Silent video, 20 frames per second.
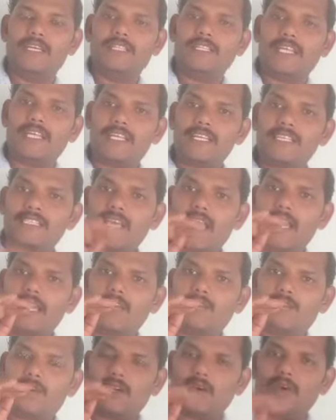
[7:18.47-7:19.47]
That is the
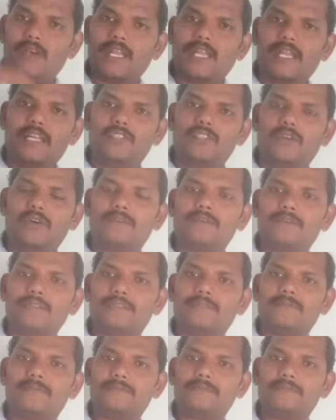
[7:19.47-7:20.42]
equatorial zones